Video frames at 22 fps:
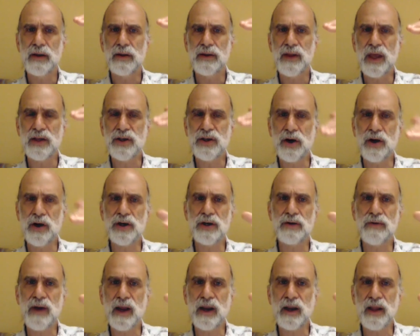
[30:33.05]
that turn
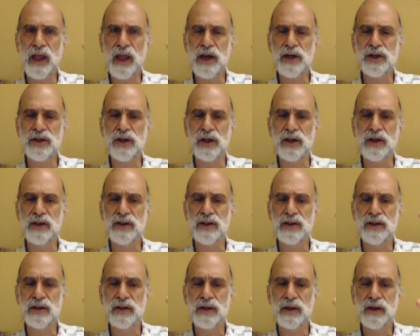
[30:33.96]
into
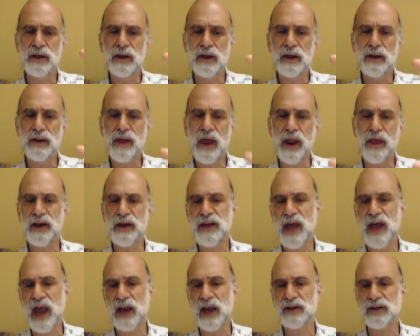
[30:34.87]
regulations that are the
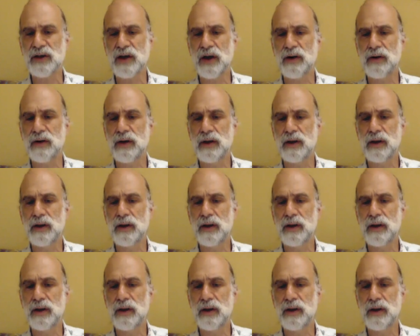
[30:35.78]
tax code.